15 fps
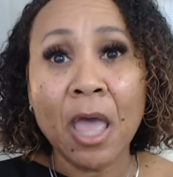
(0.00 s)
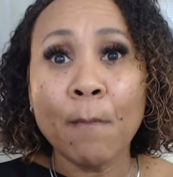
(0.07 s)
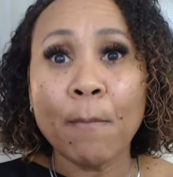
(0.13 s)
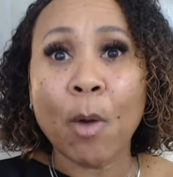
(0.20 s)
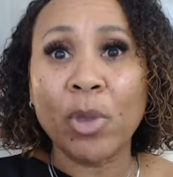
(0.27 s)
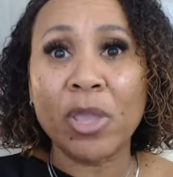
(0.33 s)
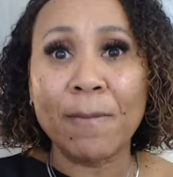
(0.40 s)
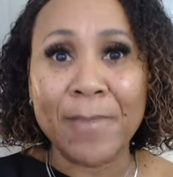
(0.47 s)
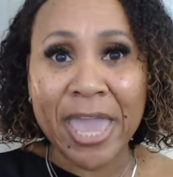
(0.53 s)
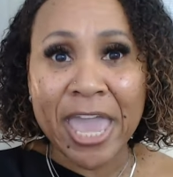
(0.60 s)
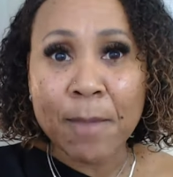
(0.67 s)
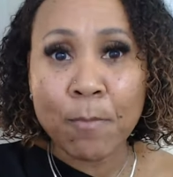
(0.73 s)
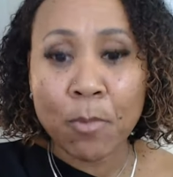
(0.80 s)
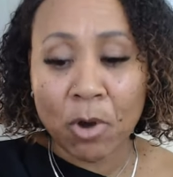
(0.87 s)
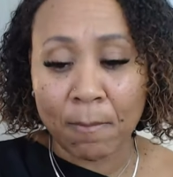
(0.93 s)
but we
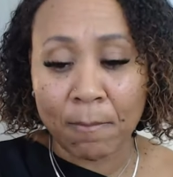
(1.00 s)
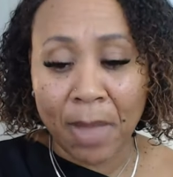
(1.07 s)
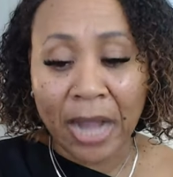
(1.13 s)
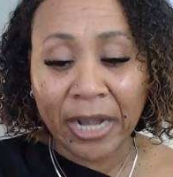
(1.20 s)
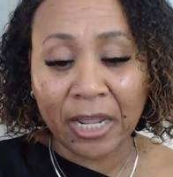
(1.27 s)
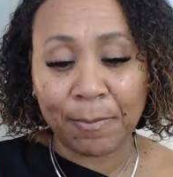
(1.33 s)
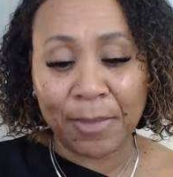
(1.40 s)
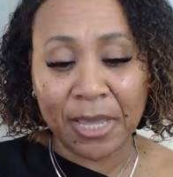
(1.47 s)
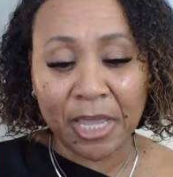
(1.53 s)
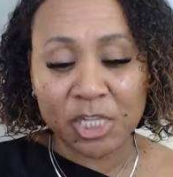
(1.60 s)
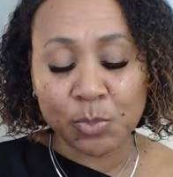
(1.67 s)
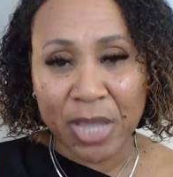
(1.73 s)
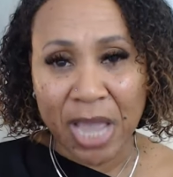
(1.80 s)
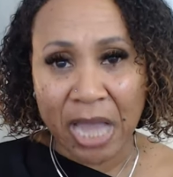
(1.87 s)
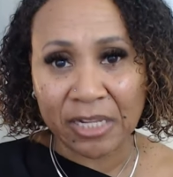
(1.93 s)
make more money because
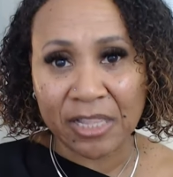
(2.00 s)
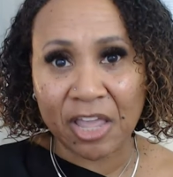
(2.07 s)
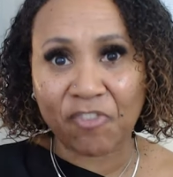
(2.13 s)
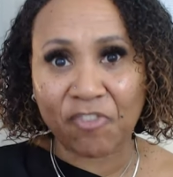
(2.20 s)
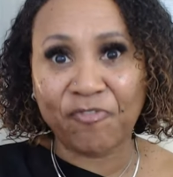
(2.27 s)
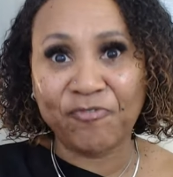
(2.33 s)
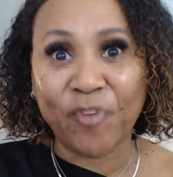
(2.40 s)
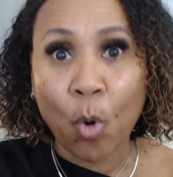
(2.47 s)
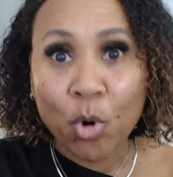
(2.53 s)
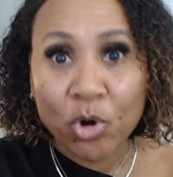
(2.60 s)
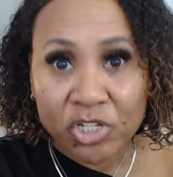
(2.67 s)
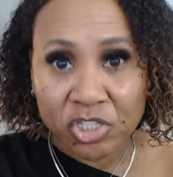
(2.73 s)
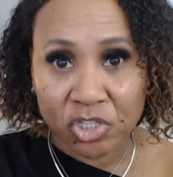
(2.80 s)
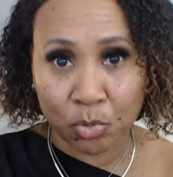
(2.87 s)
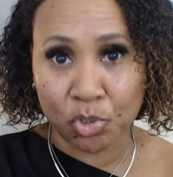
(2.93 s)
we kind of like
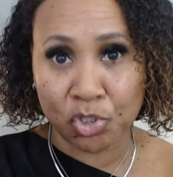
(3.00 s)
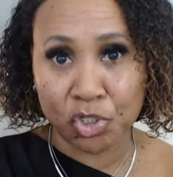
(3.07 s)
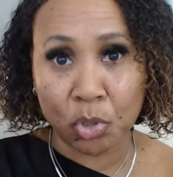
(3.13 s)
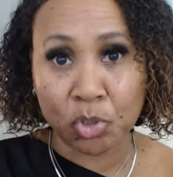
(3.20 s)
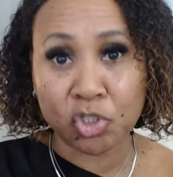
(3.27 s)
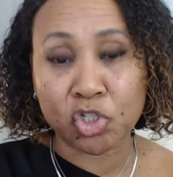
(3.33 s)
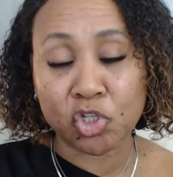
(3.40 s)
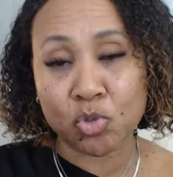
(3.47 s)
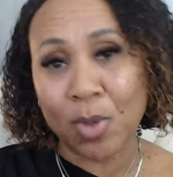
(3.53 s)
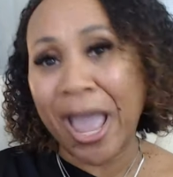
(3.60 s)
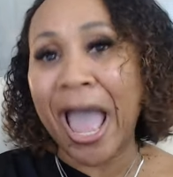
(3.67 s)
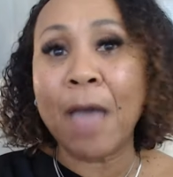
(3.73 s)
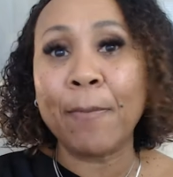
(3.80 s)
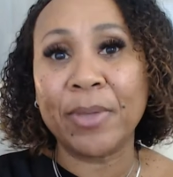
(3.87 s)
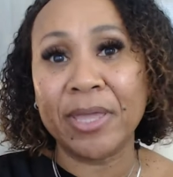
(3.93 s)
force the results to
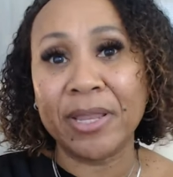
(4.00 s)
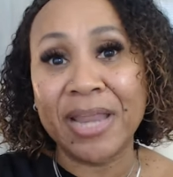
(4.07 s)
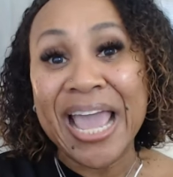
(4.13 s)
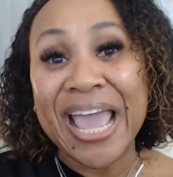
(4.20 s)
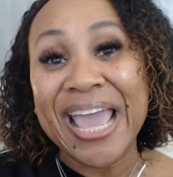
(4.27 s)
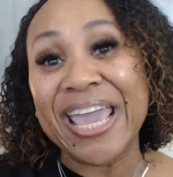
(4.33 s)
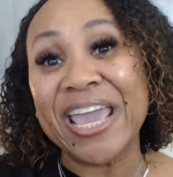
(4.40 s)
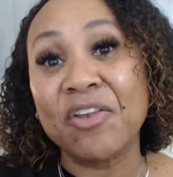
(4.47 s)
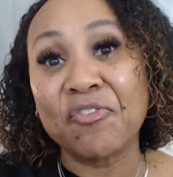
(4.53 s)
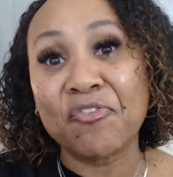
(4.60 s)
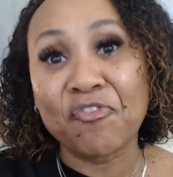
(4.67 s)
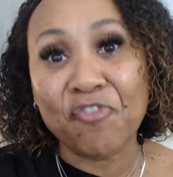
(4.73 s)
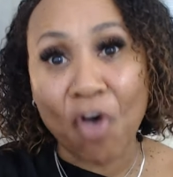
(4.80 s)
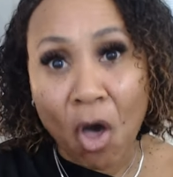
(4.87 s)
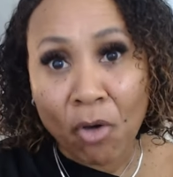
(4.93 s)
happen in
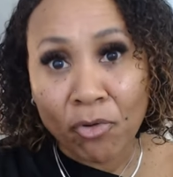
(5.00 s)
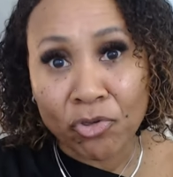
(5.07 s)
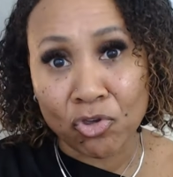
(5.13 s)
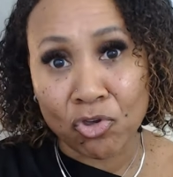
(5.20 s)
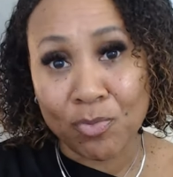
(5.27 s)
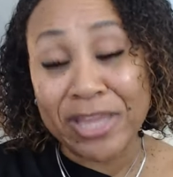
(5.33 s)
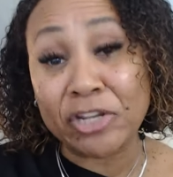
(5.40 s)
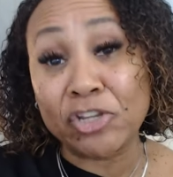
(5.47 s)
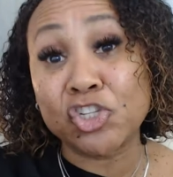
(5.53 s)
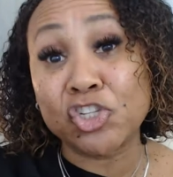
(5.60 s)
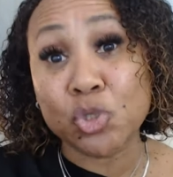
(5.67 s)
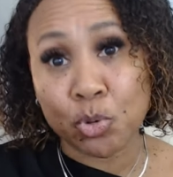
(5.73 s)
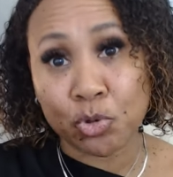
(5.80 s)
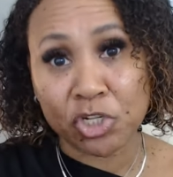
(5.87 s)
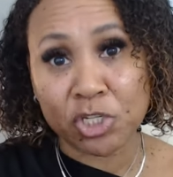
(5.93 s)
volume and in
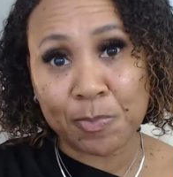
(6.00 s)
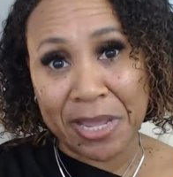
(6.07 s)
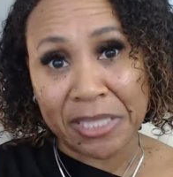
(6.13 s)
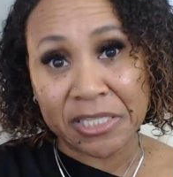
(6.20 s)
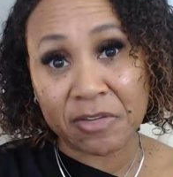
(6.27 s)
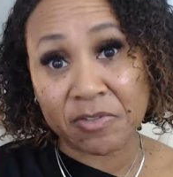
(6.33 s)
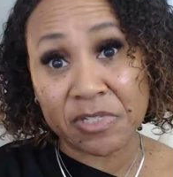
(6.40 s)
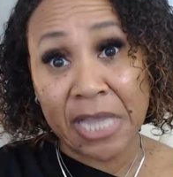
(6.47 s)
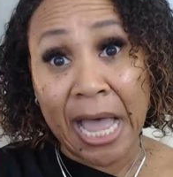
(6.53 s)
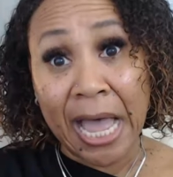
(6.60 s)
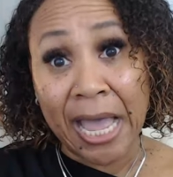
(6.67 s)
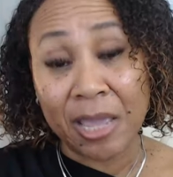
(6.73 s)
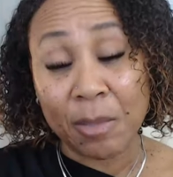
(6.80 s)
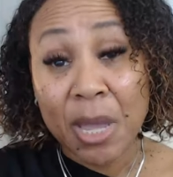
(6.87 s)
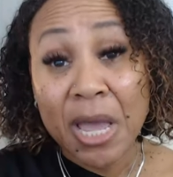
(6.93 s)
shorter spans of
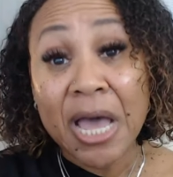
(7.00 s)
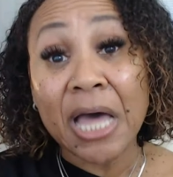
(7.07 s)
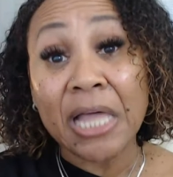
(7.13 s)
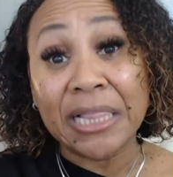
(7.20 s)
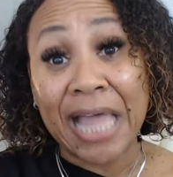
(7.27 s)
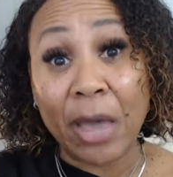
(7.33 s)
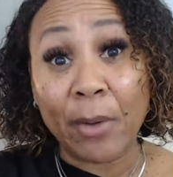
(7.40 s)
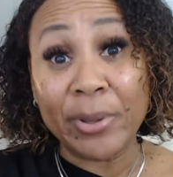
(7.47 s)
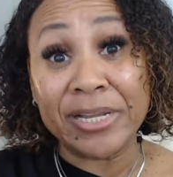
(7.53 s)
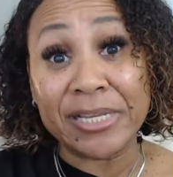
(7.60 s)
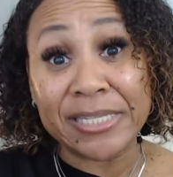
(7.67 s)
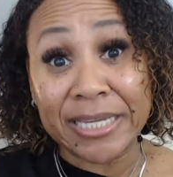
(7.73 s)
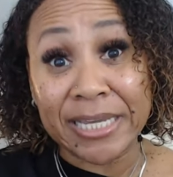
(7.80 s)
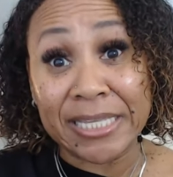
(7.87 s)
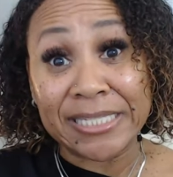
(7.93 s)
time, allowing
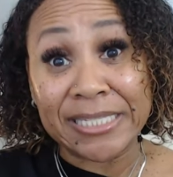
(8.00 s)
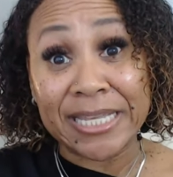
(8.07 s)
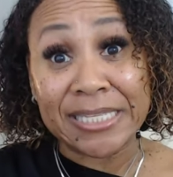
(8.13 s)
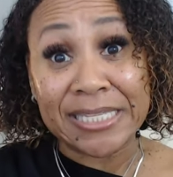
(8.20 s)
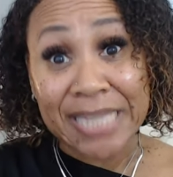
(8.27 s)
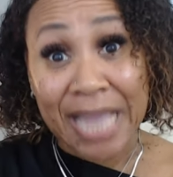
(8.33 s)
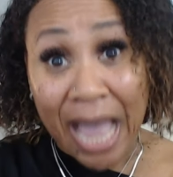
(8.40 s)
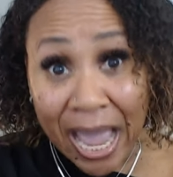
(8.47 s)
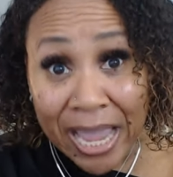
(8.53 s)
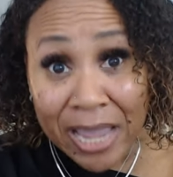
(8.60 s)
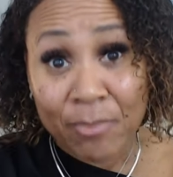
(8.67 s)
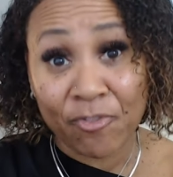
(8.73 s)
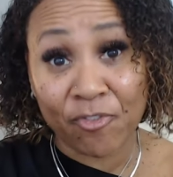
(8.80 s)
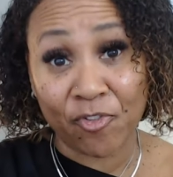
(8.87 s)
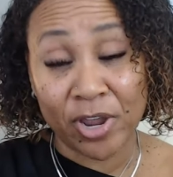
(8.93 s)
us to condense
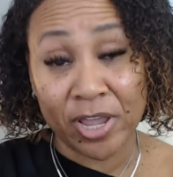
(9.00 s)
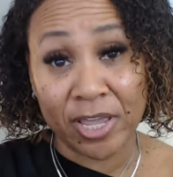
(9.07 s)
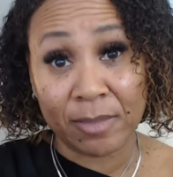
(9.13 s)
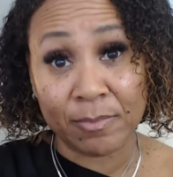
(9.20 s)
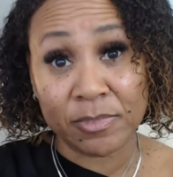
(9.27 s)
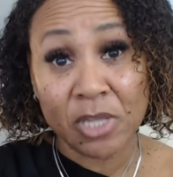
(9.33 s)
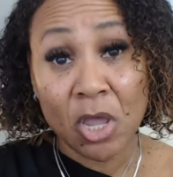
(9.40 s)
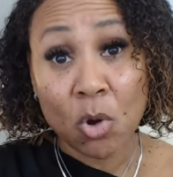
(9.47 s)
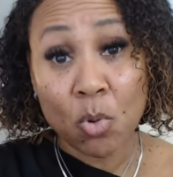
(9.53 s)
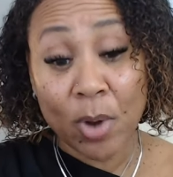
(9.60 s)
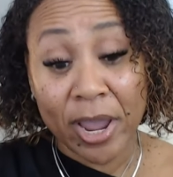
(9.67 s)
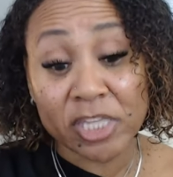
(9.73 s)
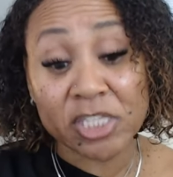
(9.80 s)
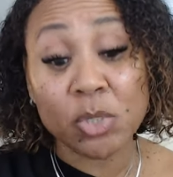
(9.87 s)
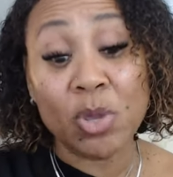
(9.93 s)
time frames,
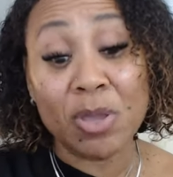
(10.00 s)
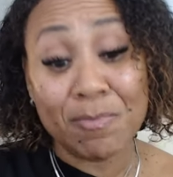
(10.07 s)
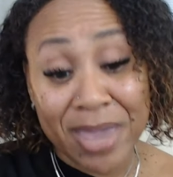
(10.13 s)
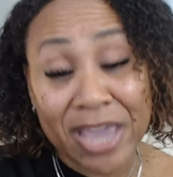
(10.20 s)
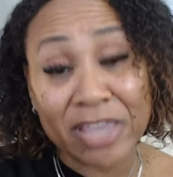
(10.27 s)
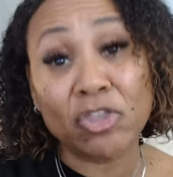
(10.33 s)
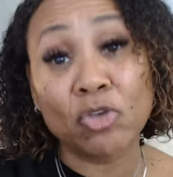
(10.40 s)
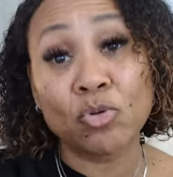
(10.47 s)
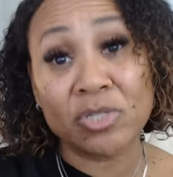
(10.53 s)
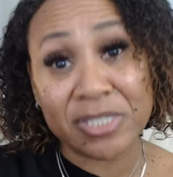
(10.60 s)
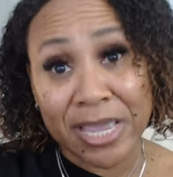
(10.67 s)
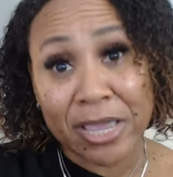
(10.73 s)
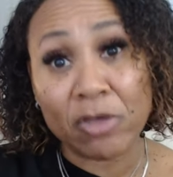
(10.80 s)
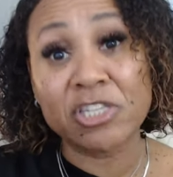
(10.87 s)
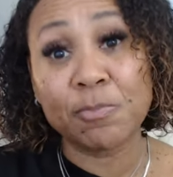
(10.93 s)
right, so we make those
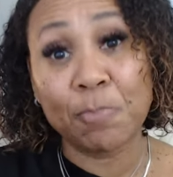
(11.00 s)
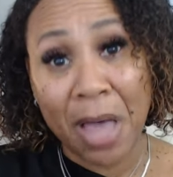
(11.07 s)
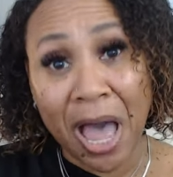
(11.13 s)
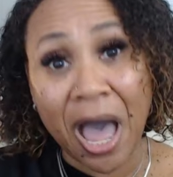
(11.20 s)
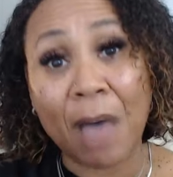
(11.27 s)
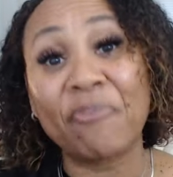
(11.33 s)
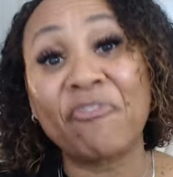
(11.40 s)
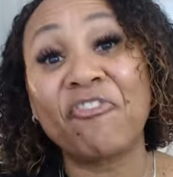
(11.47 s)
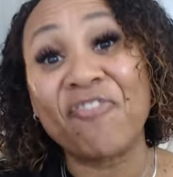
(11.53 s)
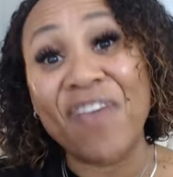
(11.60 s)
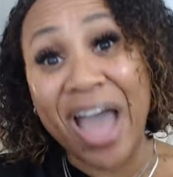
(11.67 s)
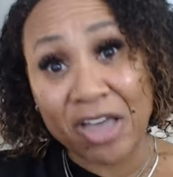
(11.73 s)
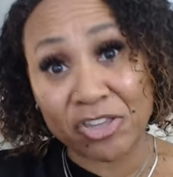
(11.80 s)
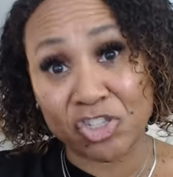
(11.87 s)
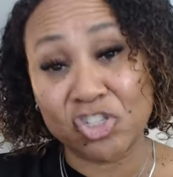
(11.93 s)
sales pop
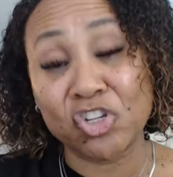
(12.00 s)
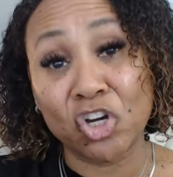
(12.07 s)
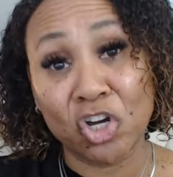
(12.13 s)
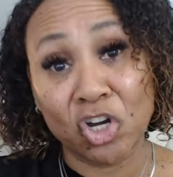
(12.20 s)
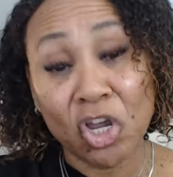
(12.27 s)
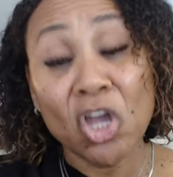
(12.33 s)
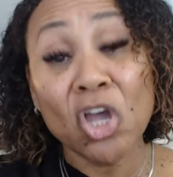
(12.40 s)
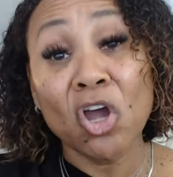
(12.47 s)
faster.